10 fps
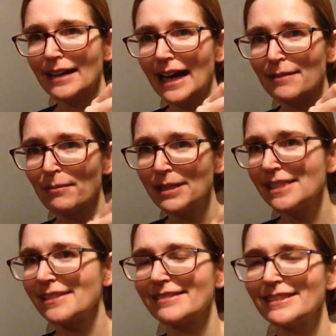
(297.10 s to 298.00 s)
I
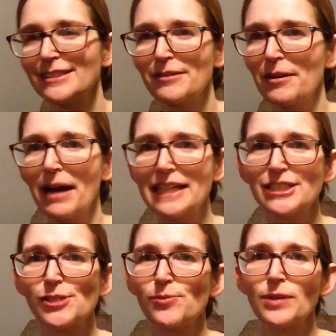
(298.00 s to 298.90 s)
was you know, I
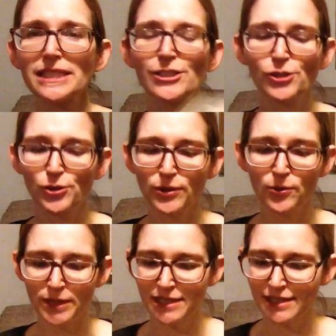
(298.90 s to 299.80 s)
just wasn't sure
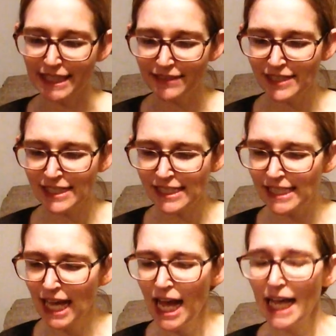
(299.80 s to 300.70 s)
what to think of this.
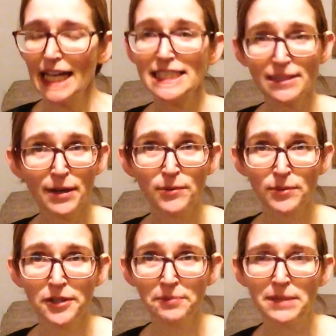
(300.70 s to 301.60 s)
It's about
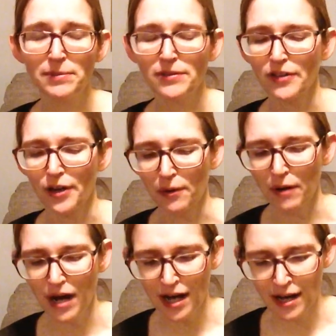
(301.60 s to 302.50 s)
real people,
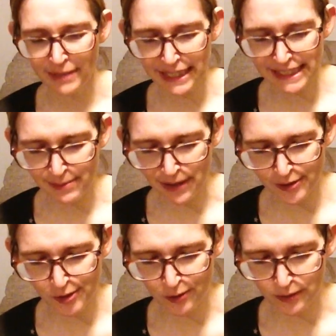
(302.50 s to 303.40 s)
though. It's about
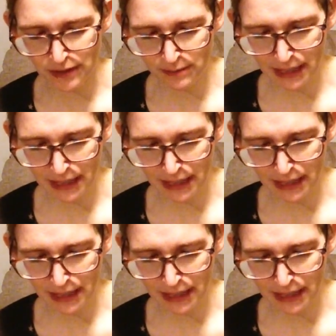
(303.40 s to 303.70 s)
Sir William